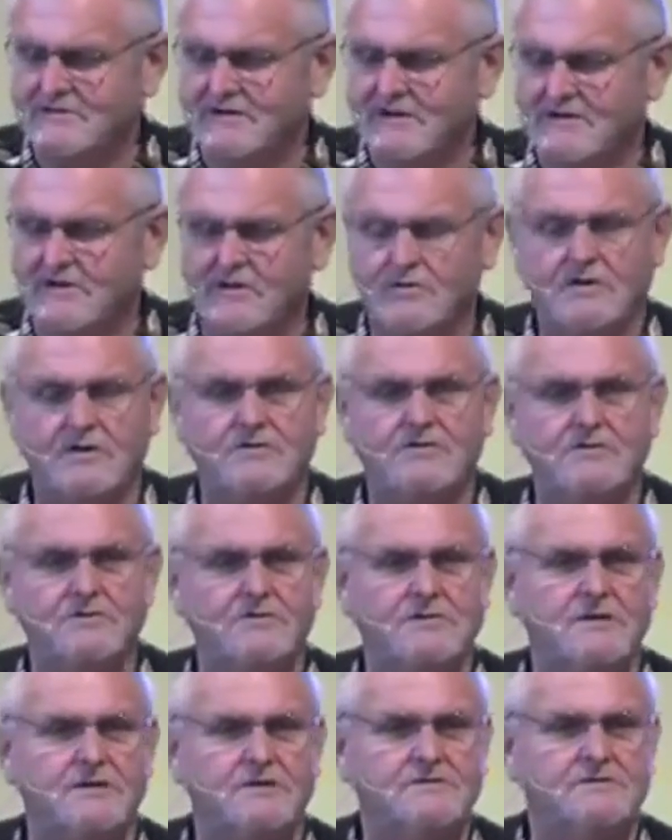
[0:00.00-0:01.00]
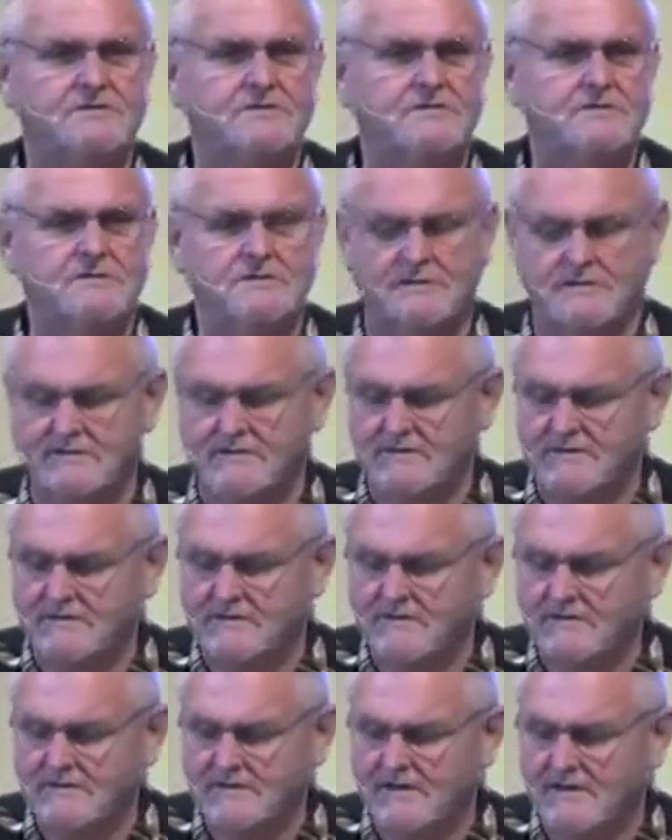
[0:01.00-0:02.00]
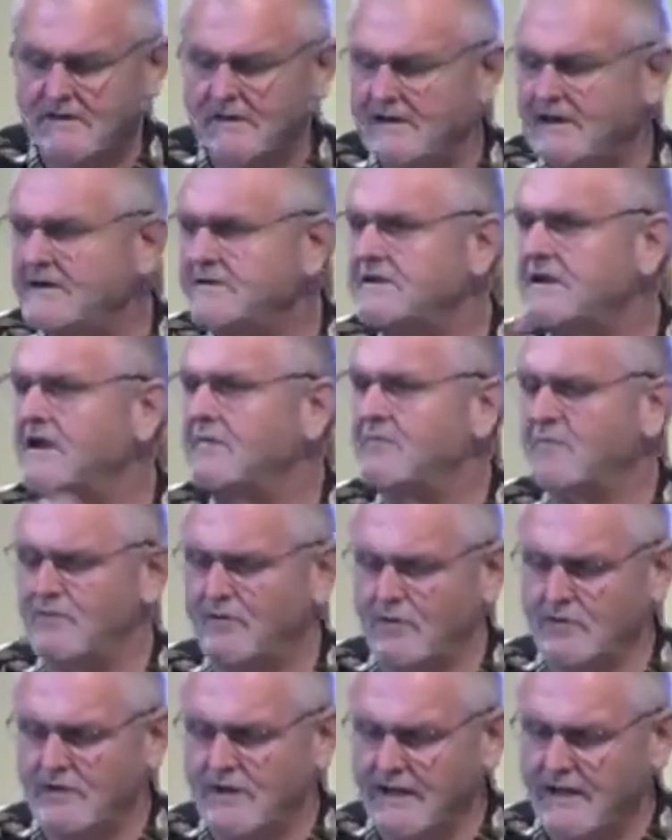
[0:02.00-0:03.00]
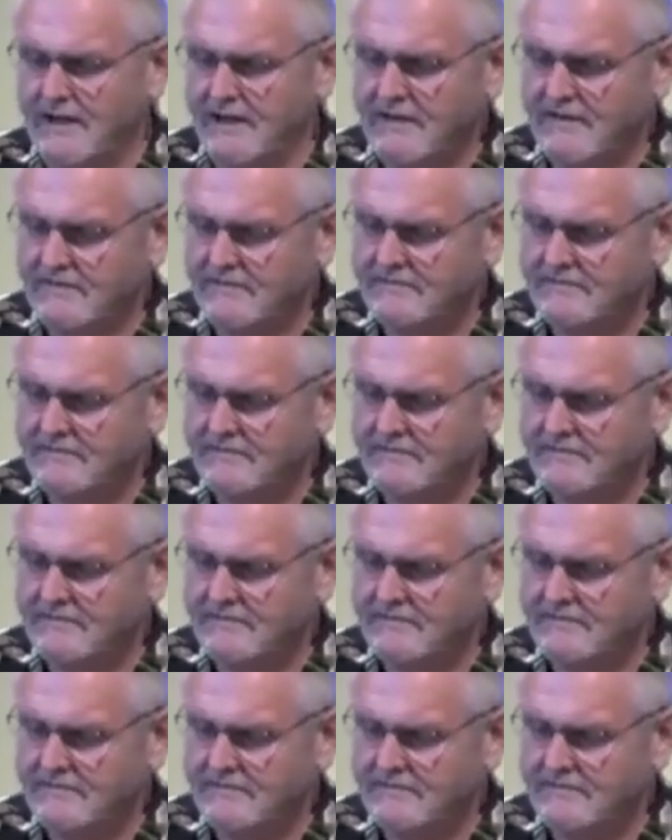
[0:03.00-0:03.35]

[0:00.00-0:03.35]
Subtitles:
And you can do this at any time of your day.